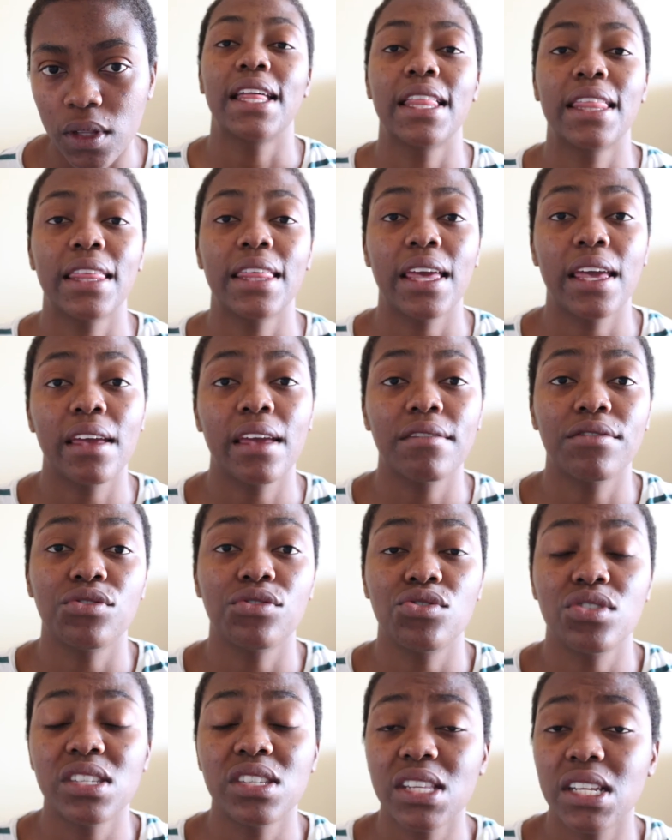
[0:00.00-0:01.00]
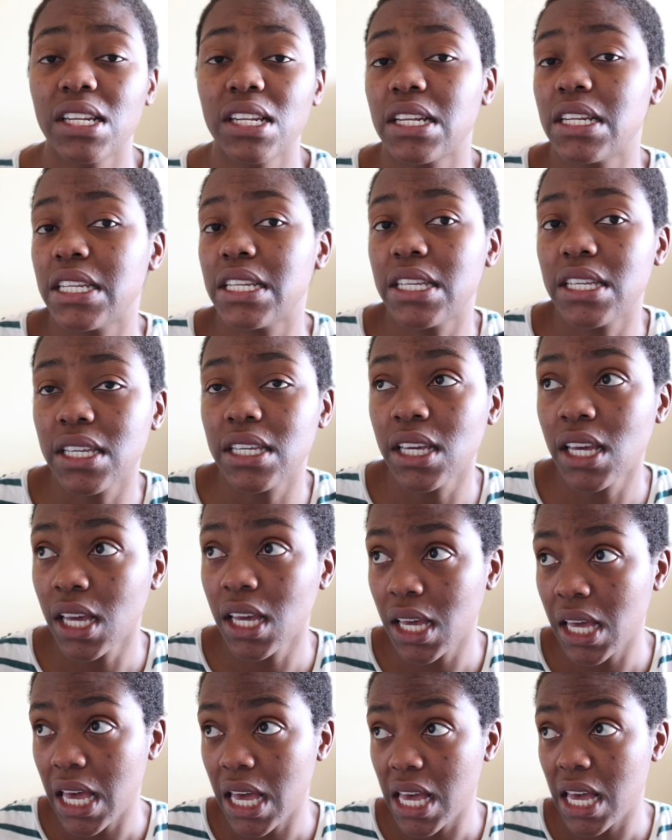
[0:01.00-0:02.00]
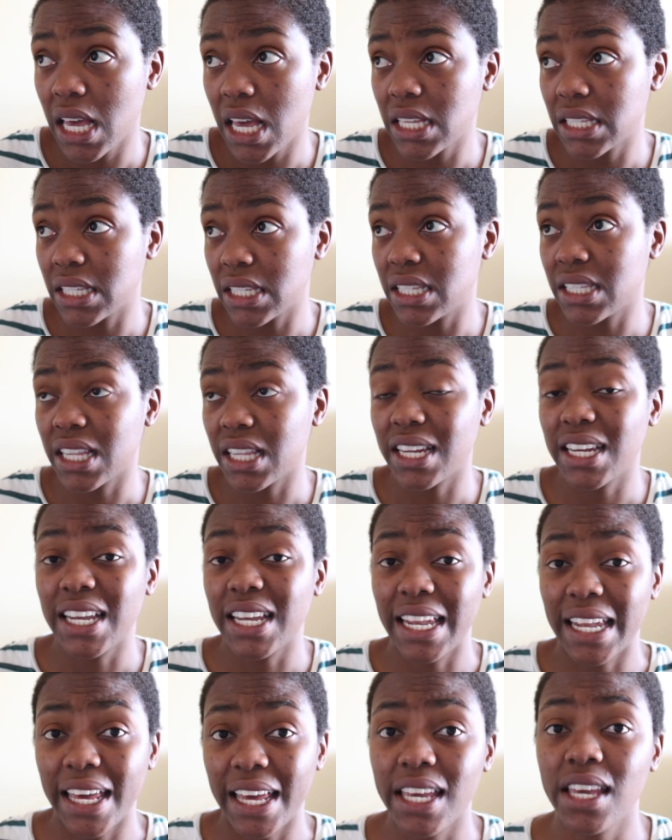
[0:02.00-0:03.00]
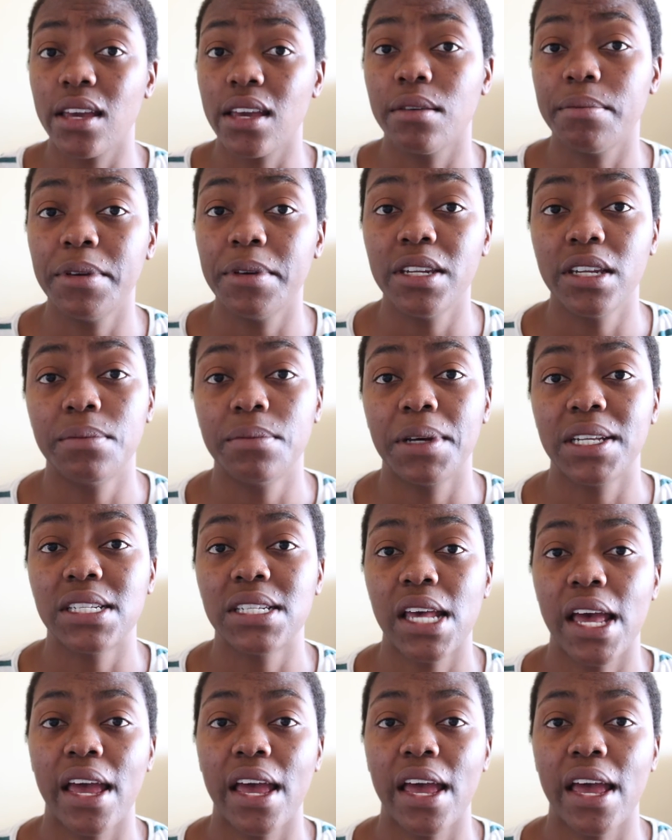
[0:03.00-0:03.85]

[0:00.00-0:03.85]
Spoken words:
They recently started liking peanut butter.